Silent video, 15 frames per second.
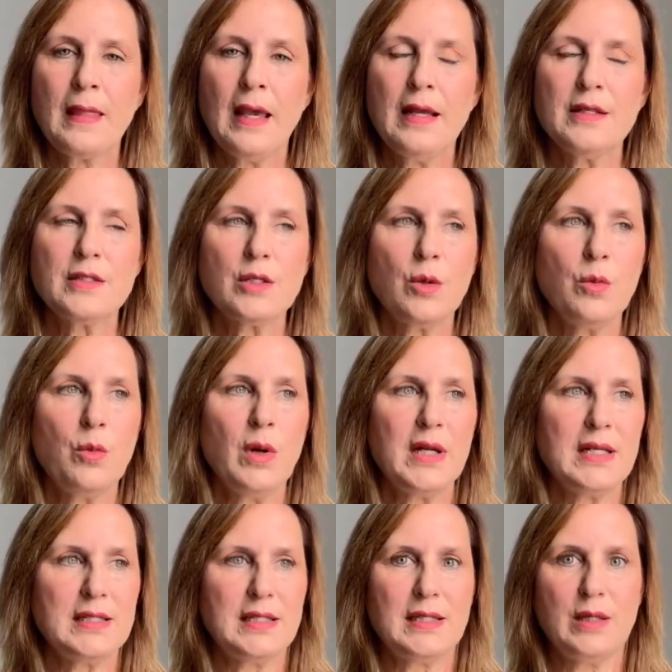And so what
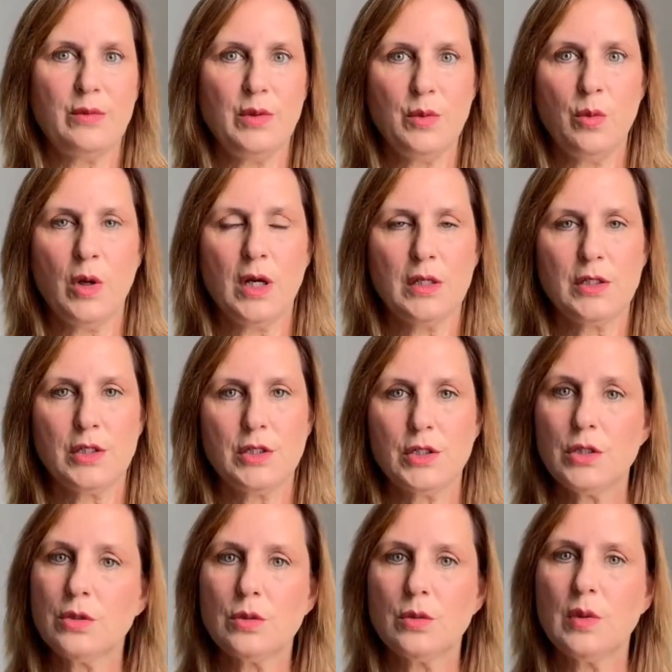is it that we want to
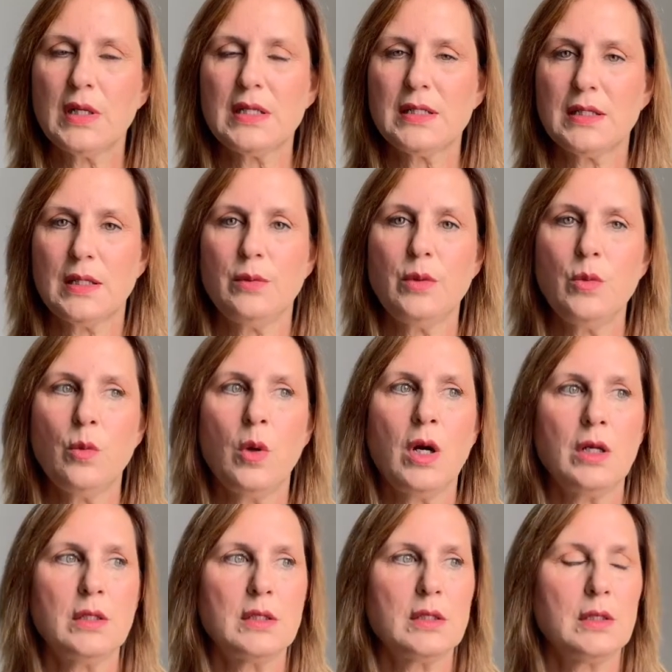do? What is it that we
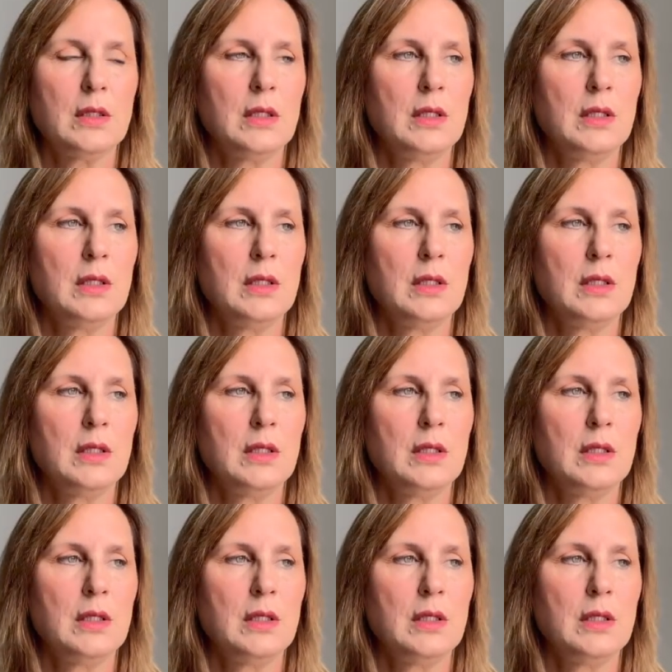want